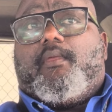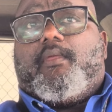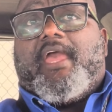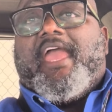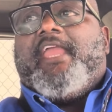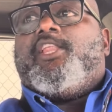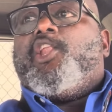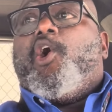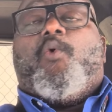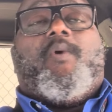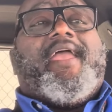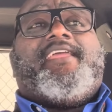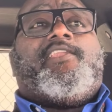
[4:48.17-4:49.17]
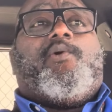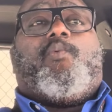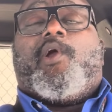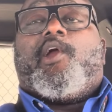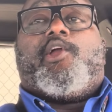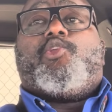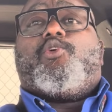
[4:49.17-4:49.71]
Ain't no way in the
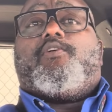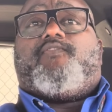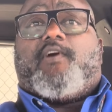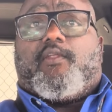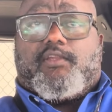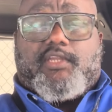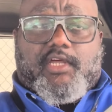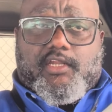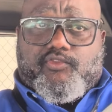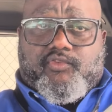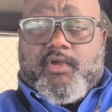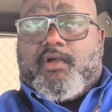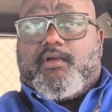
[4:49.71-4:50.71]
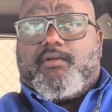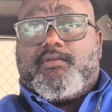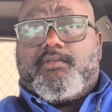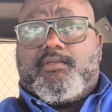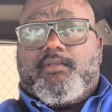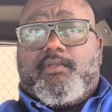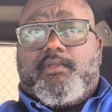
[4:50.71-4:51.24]
world you can follow Donald Trump
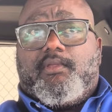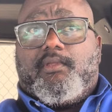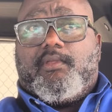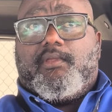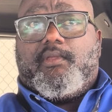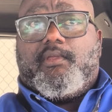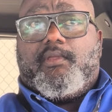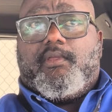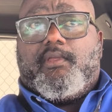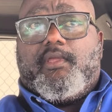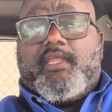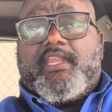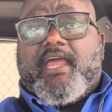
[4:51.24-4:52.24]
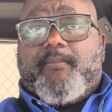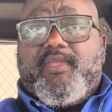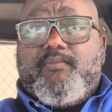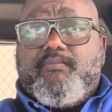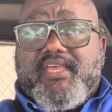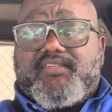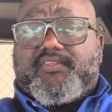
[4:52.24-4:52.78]
and not be
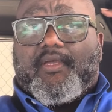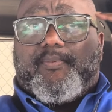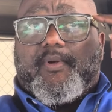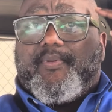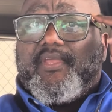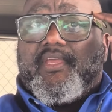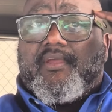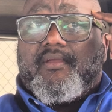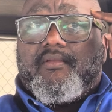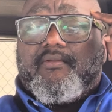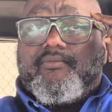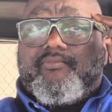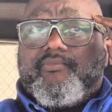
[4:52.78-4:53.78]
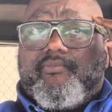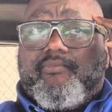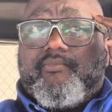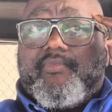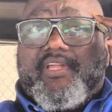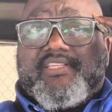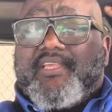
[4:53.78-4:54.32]
messed up up here.
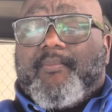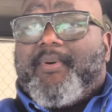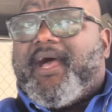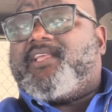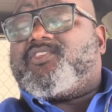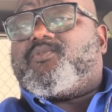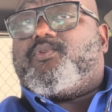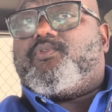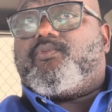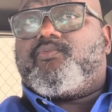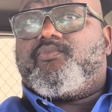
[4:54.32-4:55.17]
It's impossible.